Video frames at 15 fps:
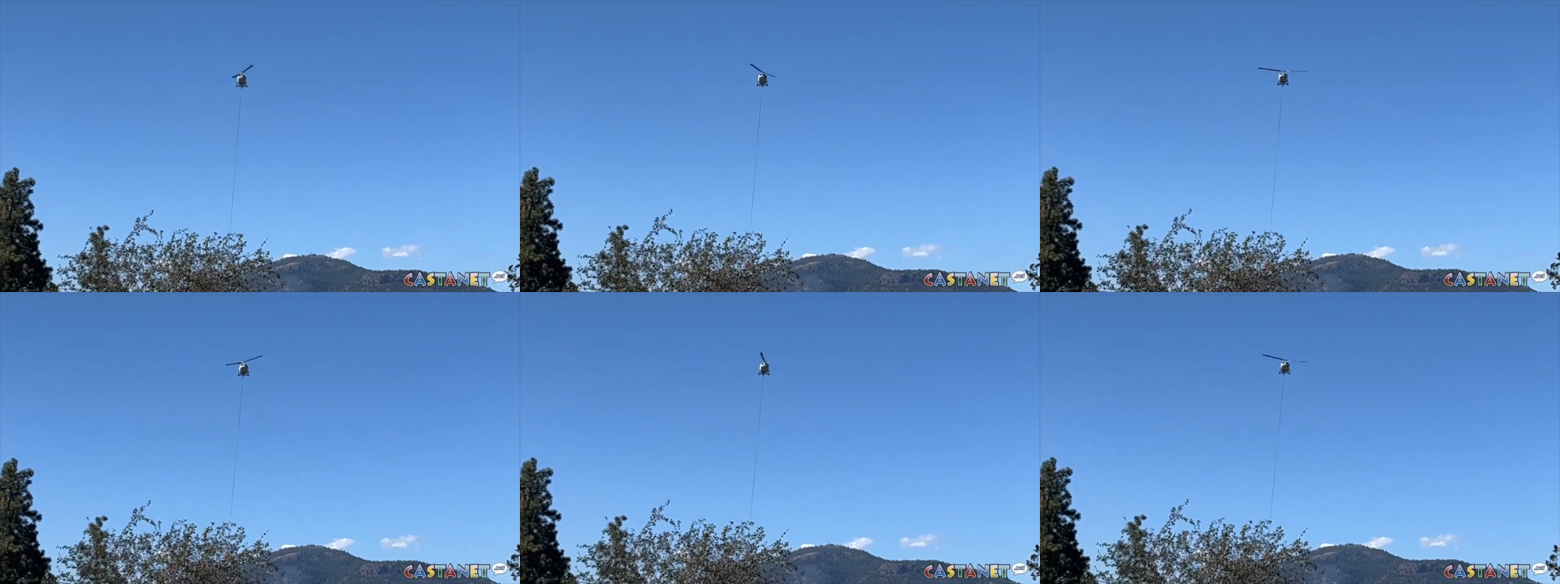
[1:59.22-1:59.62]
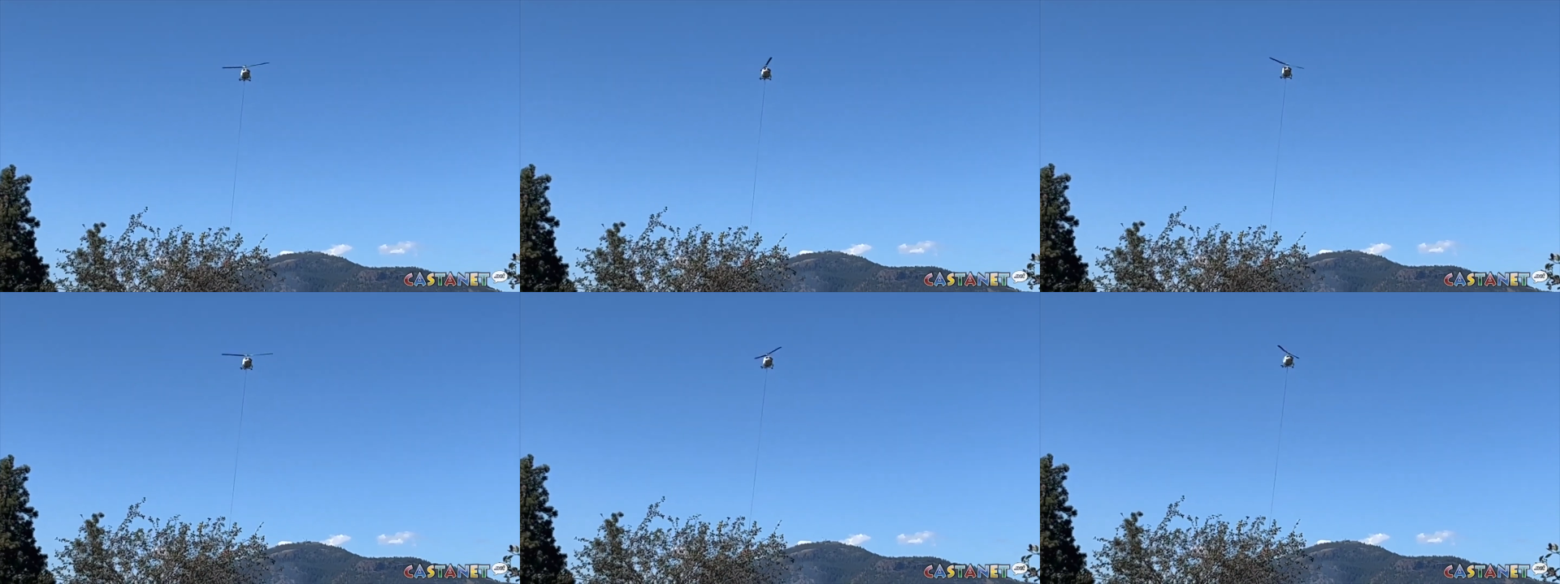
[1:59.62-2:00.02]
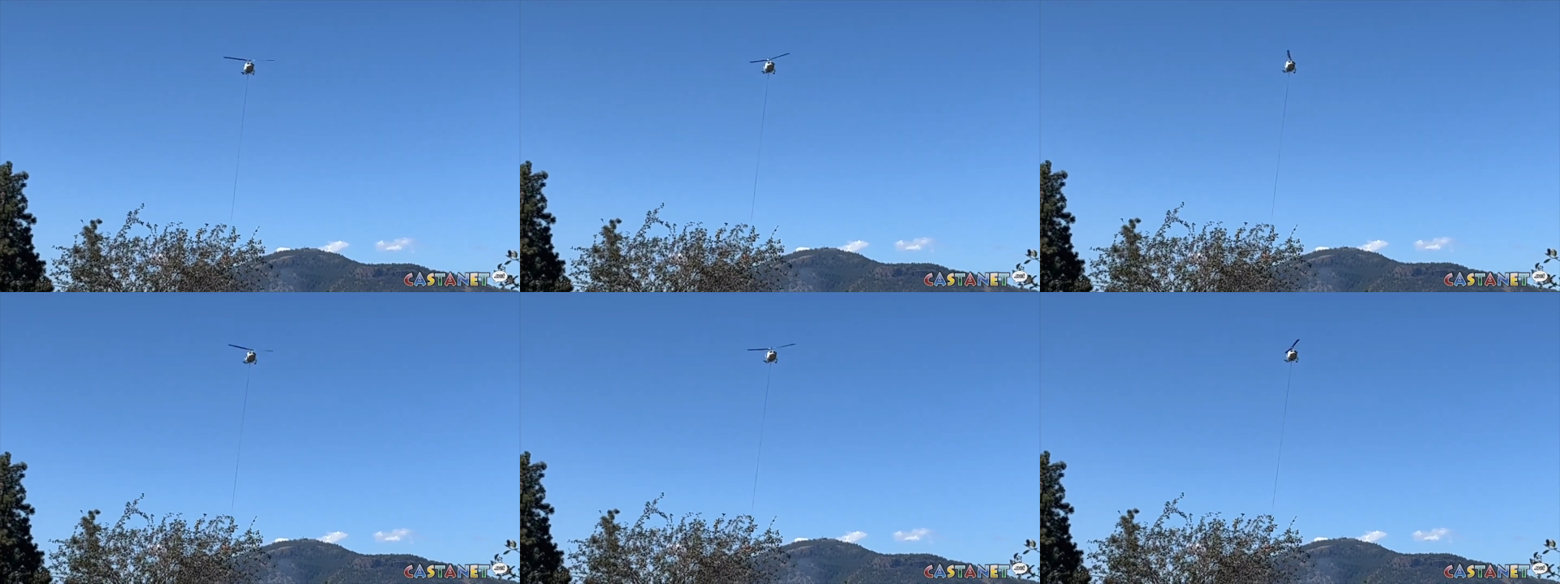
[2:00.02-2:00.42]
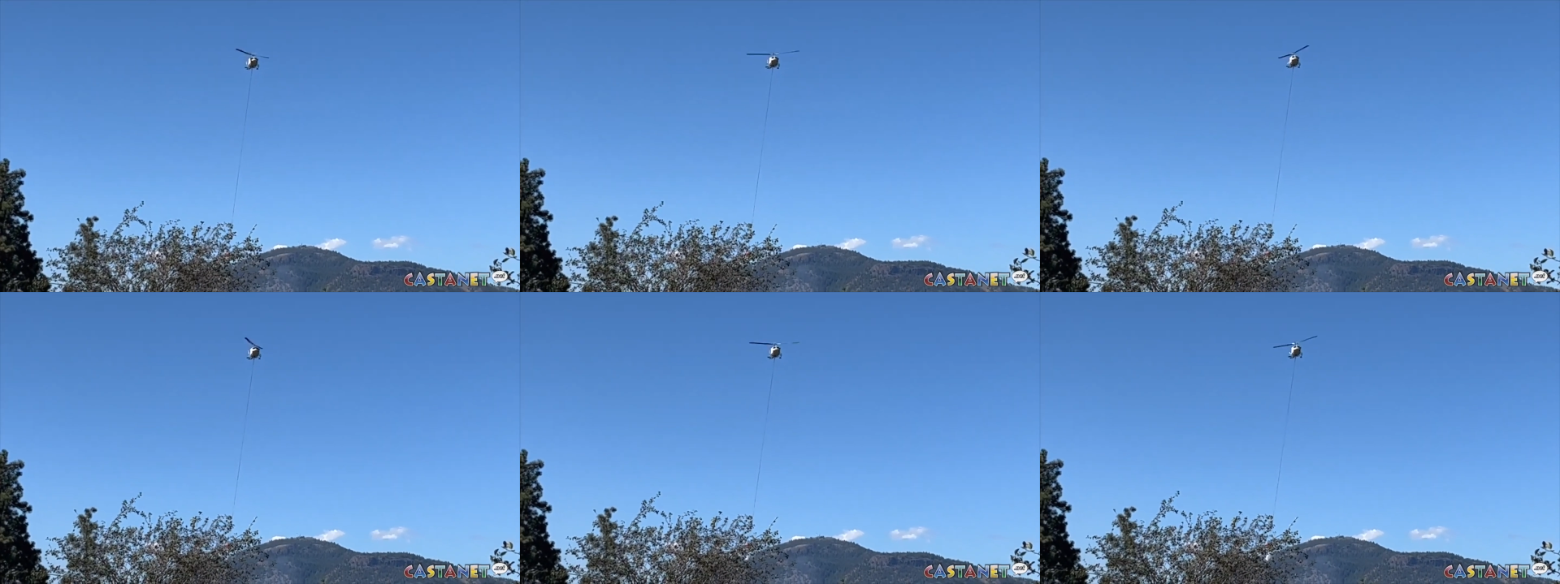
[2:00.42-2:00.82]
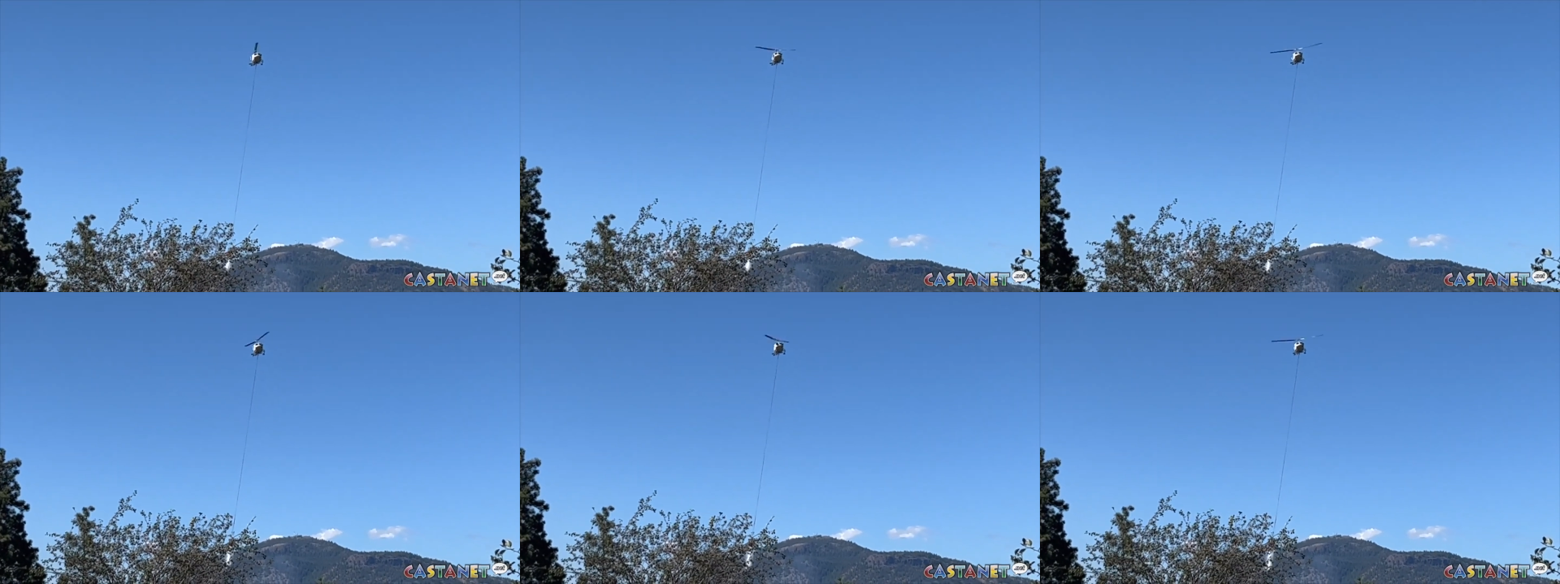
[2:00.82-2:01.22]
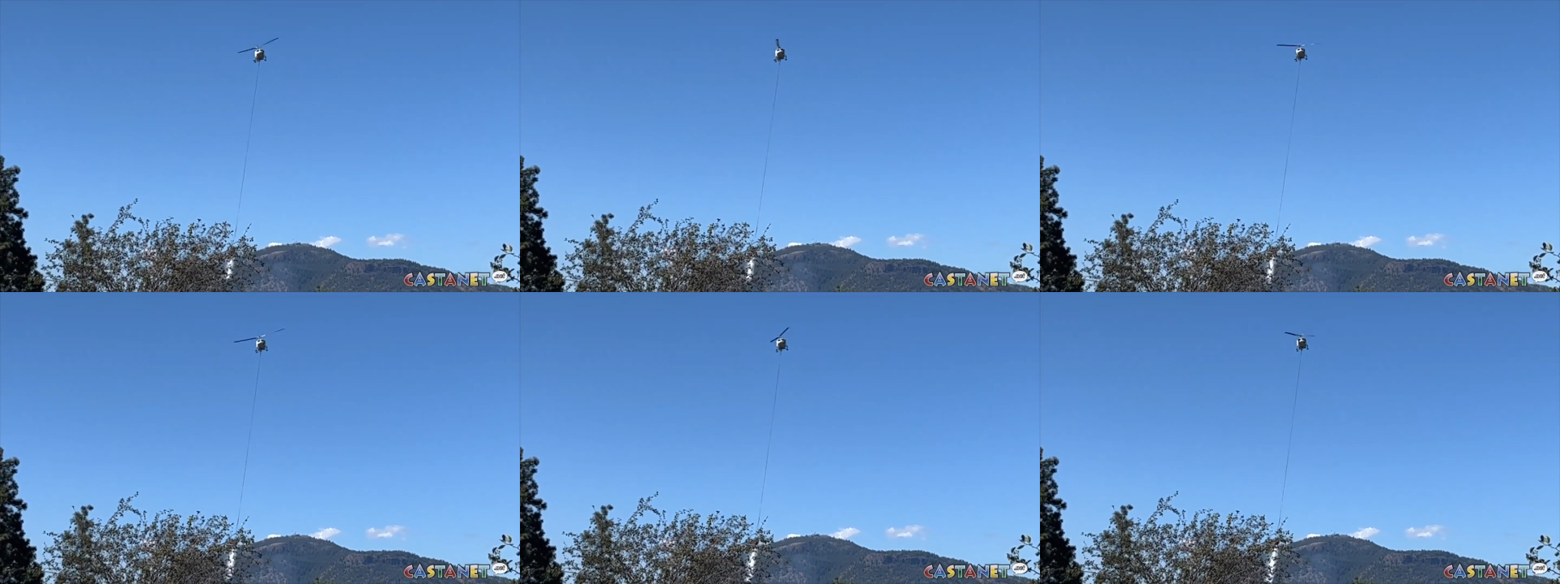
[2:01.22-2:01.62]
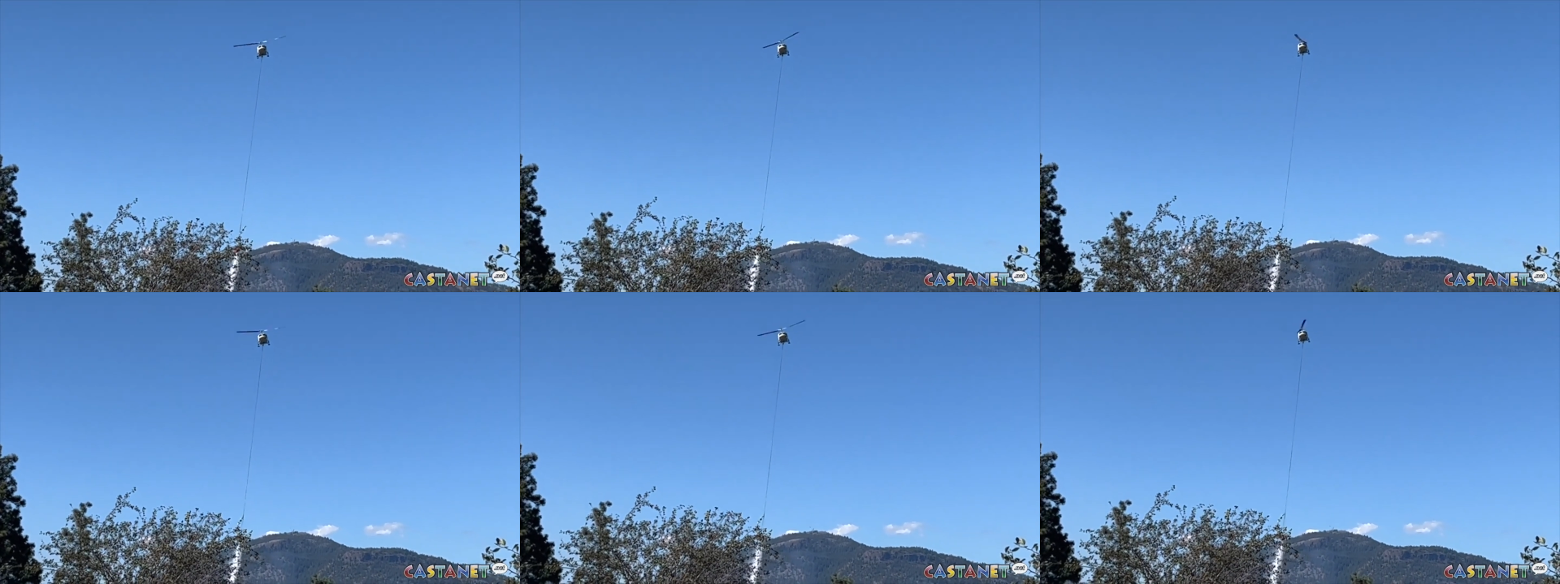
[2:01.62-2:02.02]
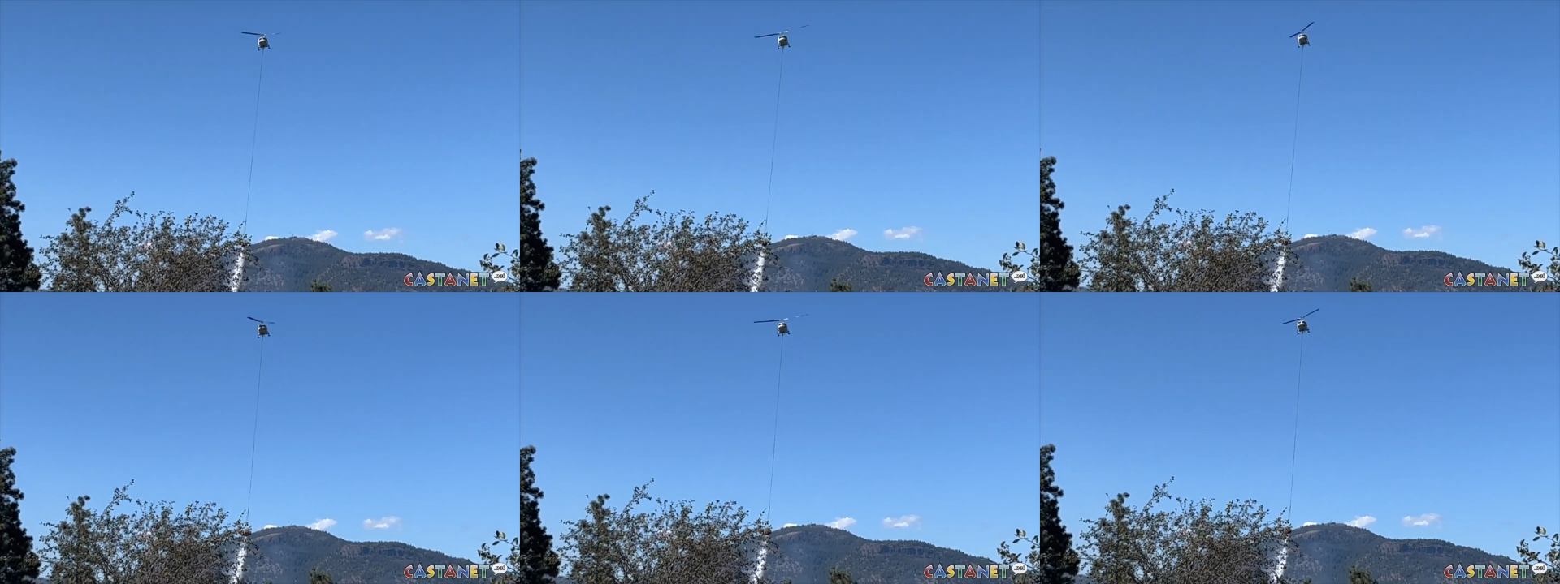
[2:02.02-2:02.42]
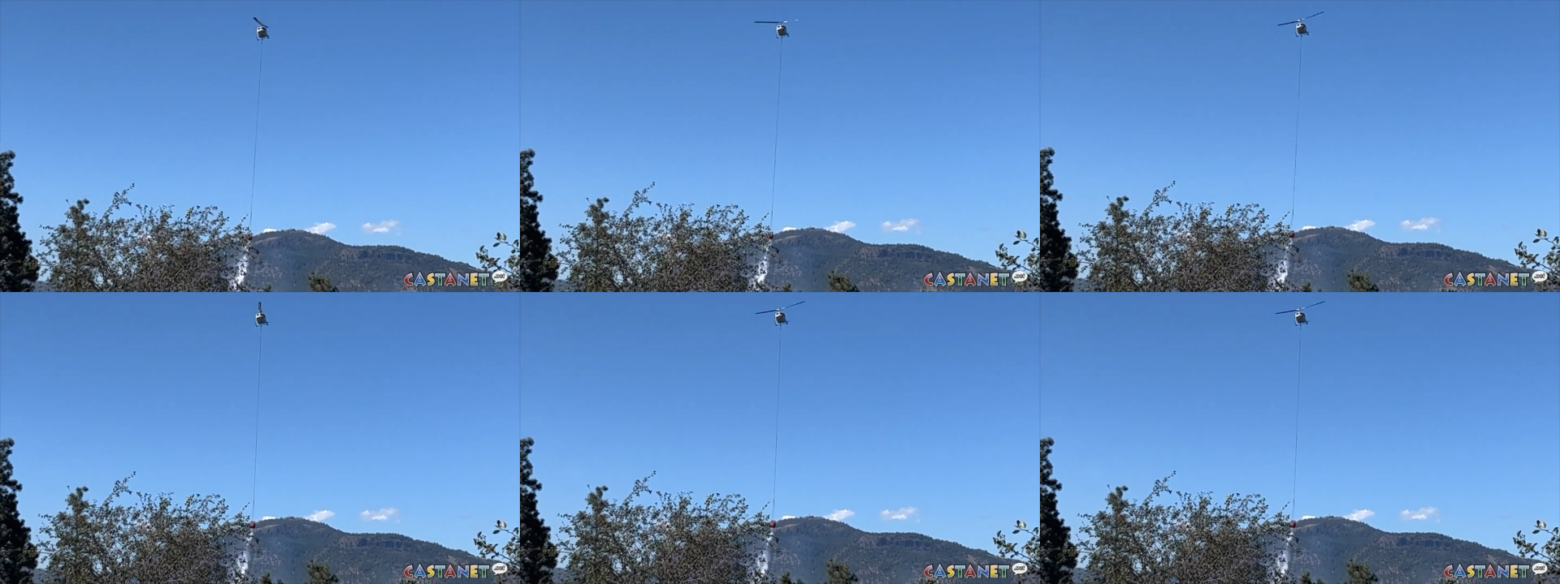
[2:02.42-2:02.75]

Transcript: (no speaker visible)